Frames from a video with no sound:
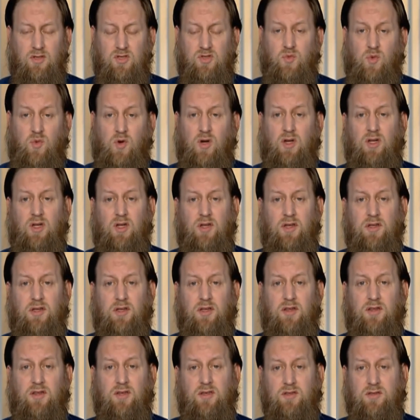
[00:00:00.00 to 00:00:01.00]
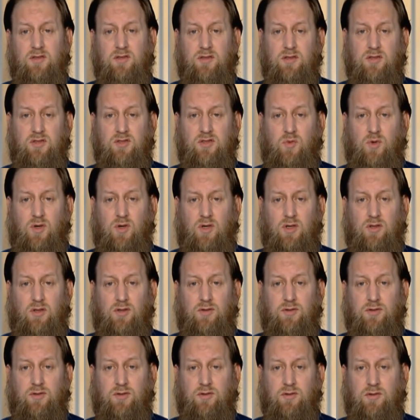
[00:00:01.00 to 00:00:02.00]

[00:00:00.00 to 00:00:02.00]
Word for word: this world and the things of this world